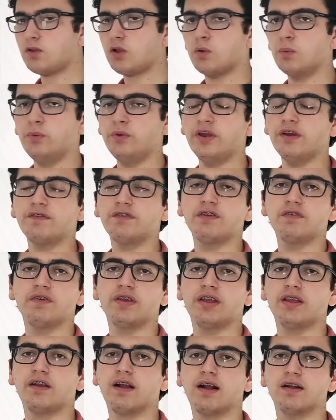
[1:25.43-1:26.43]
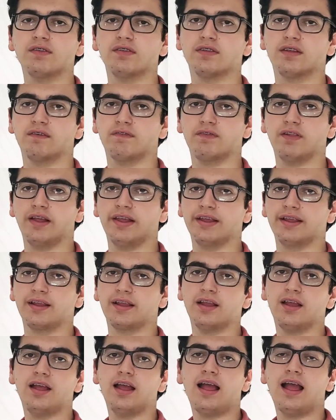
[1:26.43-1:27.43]
when you have to figure out stuff like
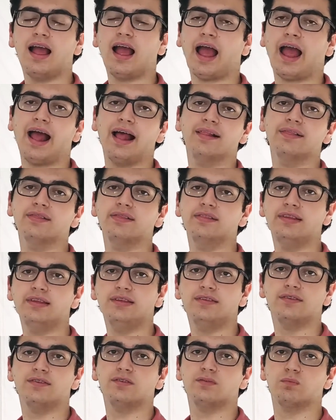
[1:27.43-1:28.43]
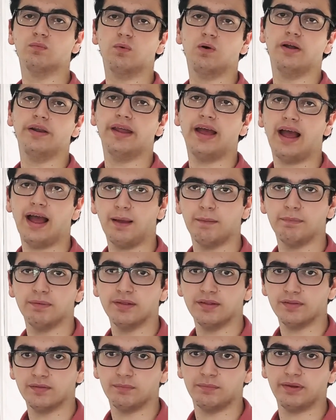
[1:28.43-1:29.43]
at least one
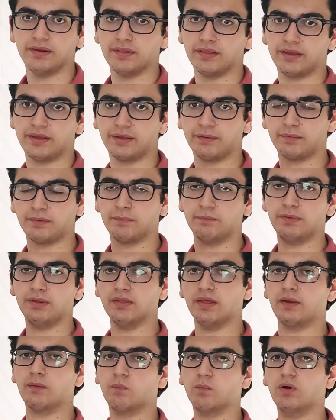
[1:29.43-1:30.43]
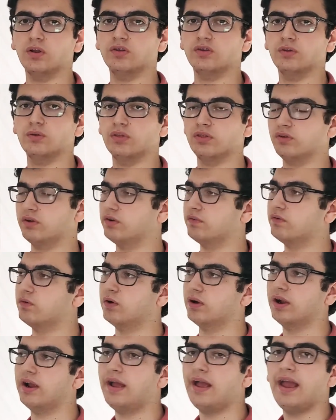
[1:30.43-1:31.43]
happens, meaning like it could be like 1, 2, 3, or
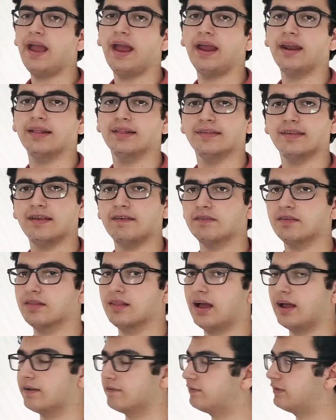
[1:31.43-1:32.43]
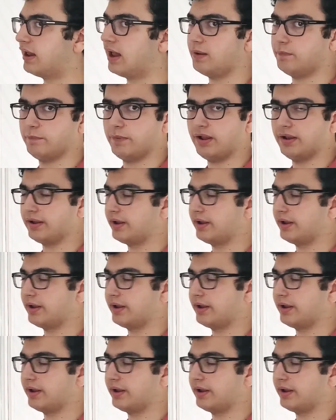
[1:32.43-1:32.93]
4, and it saves a lot of time on